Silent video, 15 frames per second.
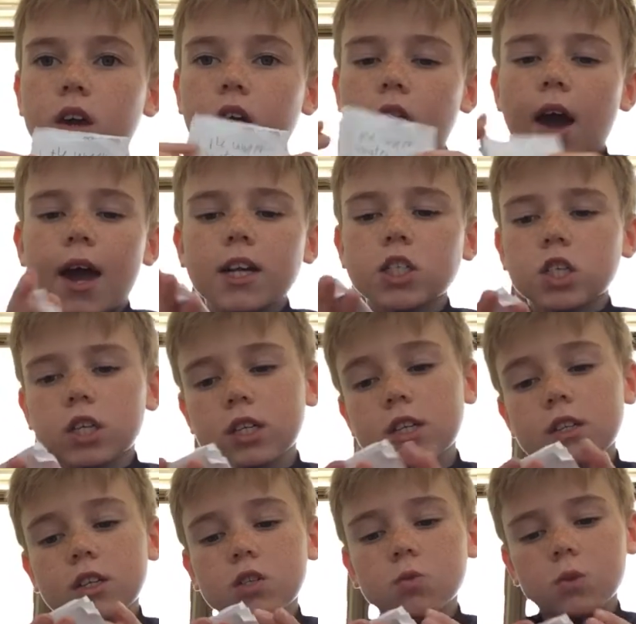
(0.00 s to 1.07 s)
I actually
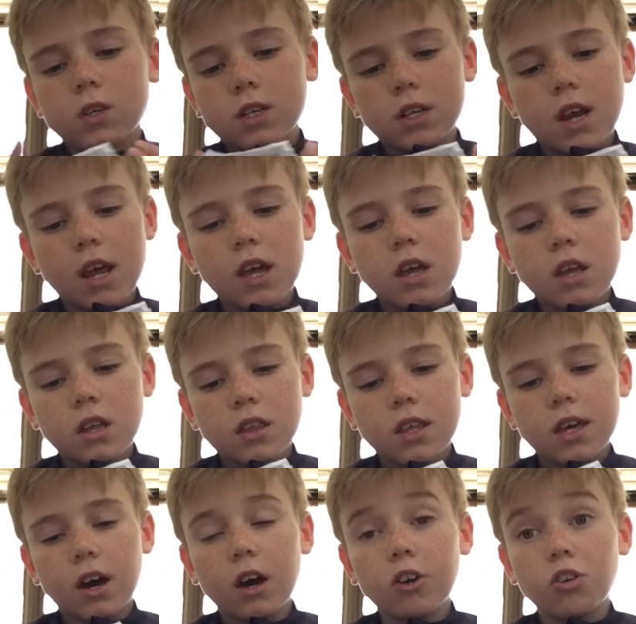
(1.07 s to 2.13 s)
did this one today,
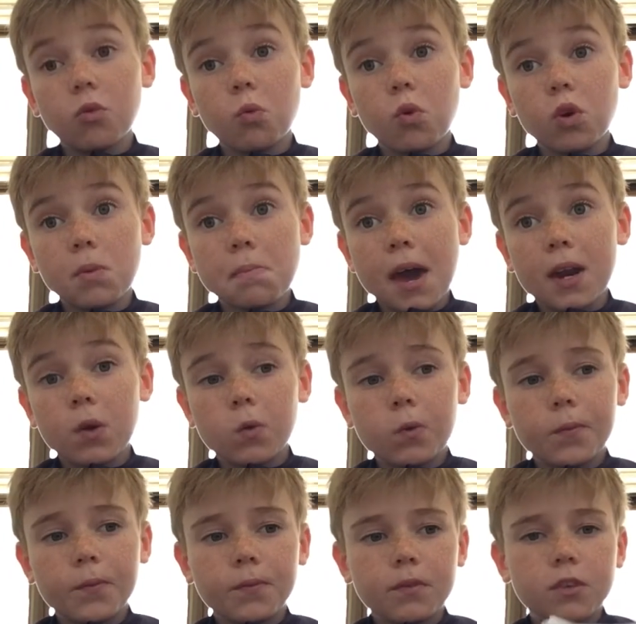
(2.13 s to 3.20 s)
The Underwater Battle.
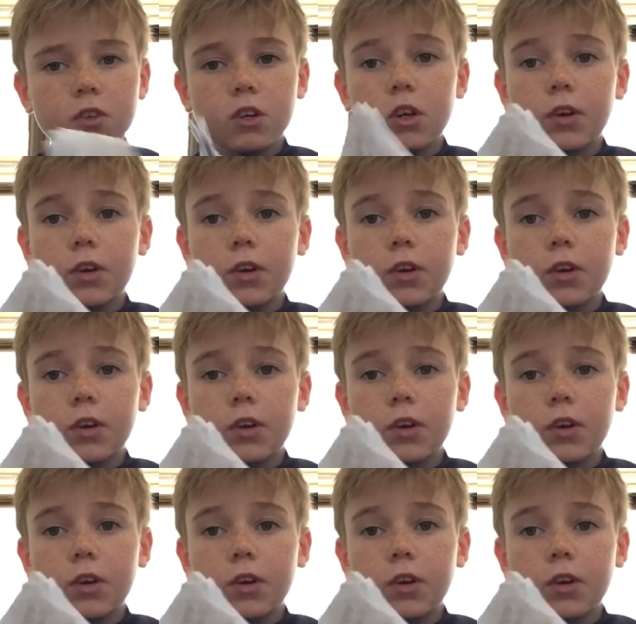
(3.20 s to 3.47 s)
So